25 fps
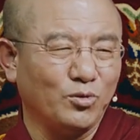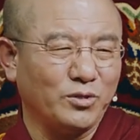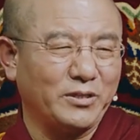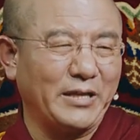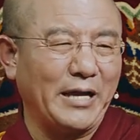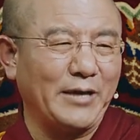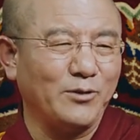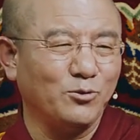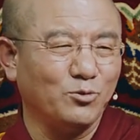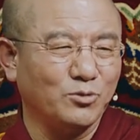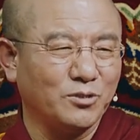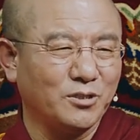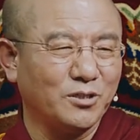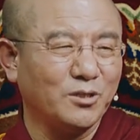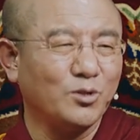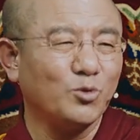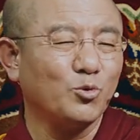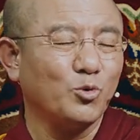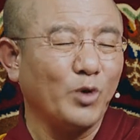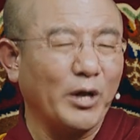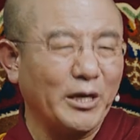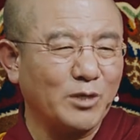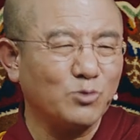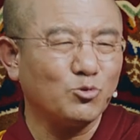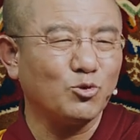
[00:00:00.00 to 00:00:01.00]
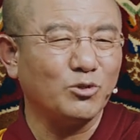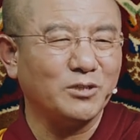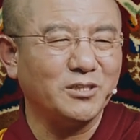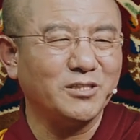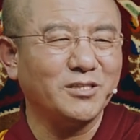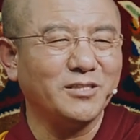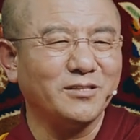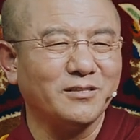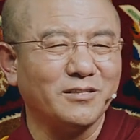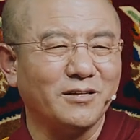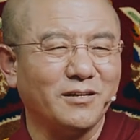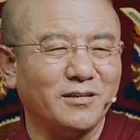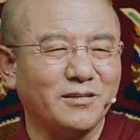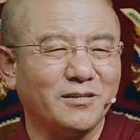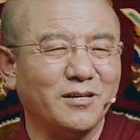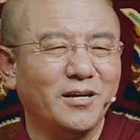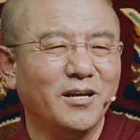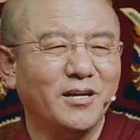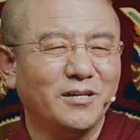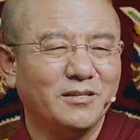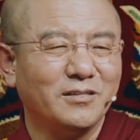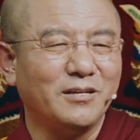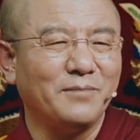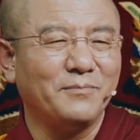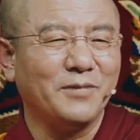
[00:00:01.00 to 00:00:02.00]
and then talk about the
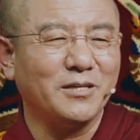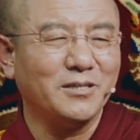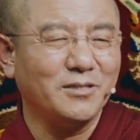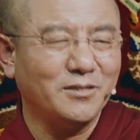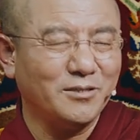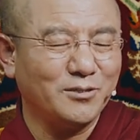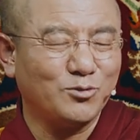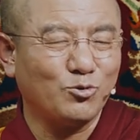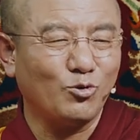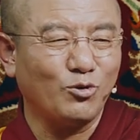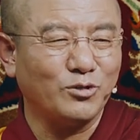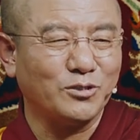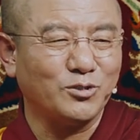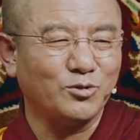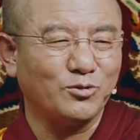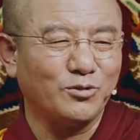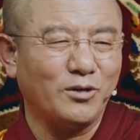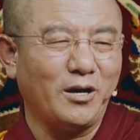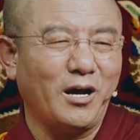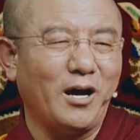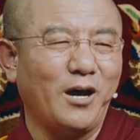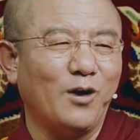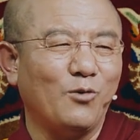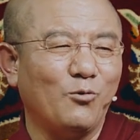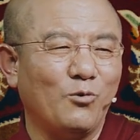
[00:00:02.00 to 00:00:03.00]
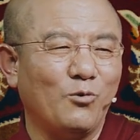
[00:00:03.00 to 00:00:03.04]
Prajnaparamita.